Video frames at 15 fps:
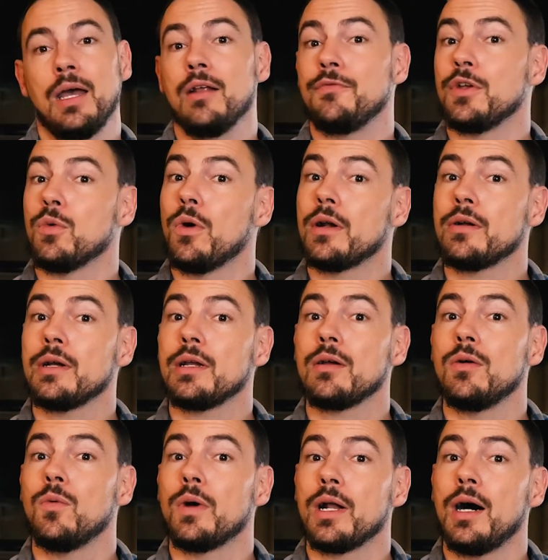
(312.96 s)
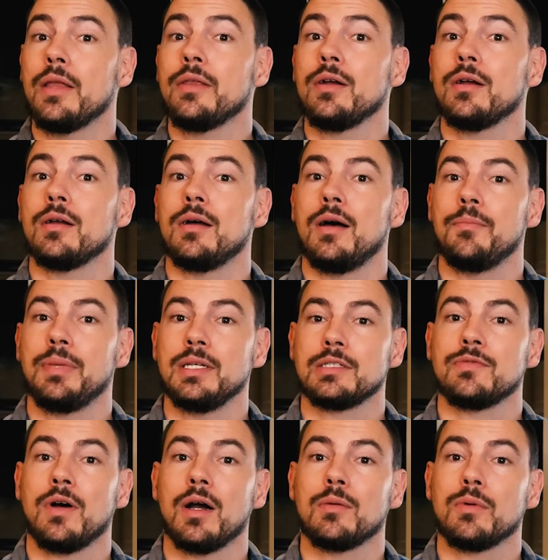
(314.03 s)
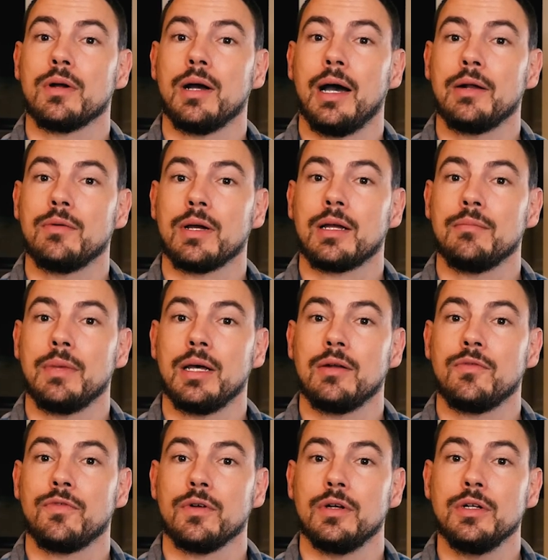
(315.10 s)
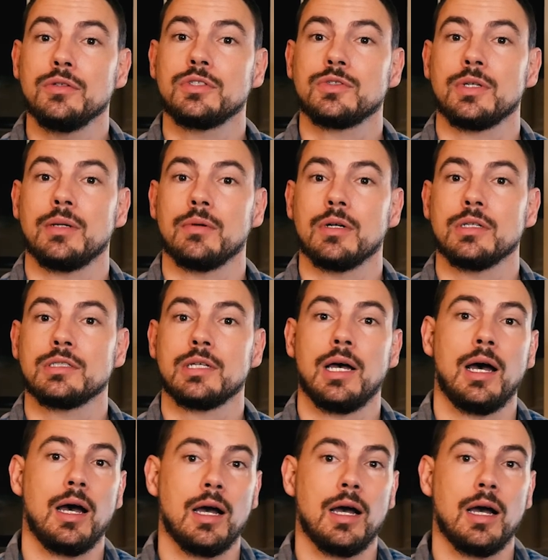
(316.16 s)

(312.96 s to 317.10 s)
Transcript: And if you're wondering what other piece of hardware I'd recommend for new streamers,